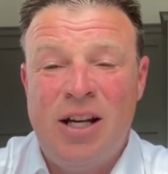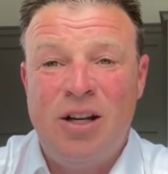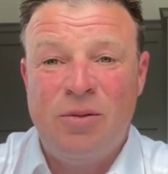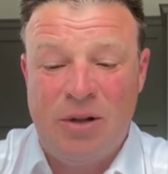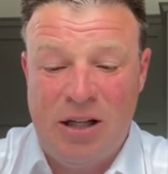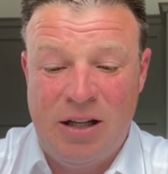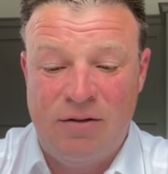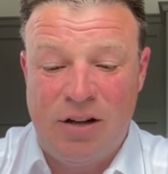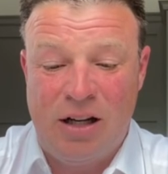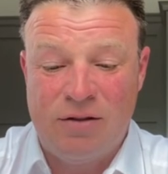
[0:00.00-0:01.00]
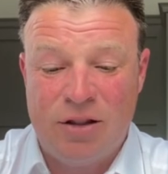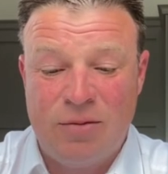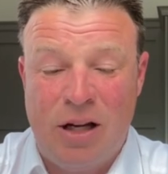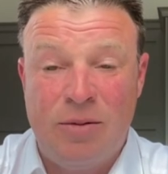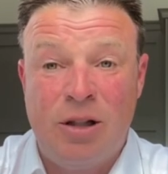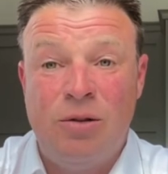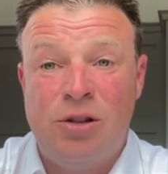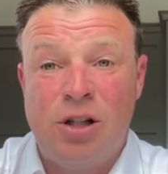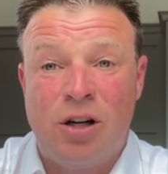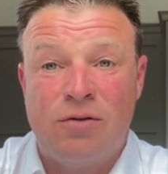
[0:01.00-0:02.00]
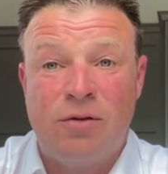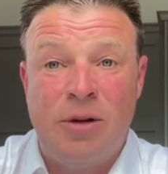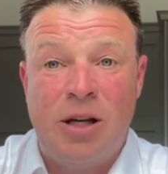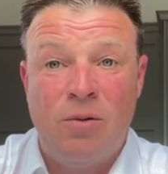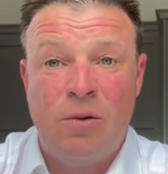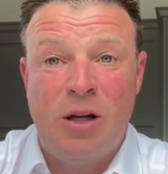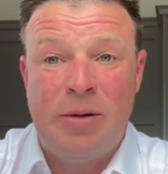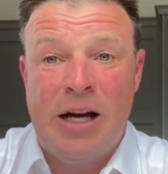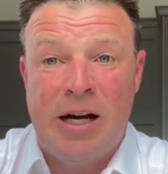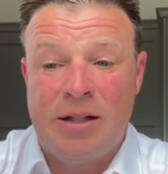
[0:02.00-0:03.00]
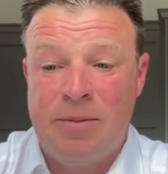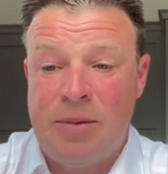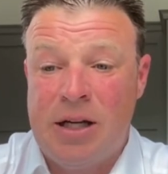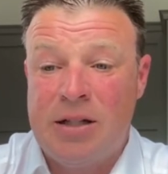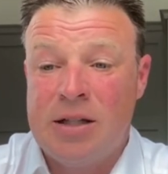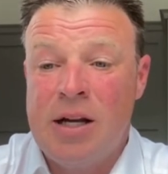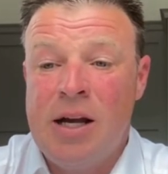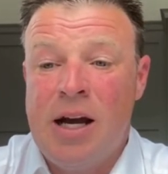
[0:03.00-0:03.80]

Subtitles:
He could be involved as well, but Luke Short for me will be hard to beat.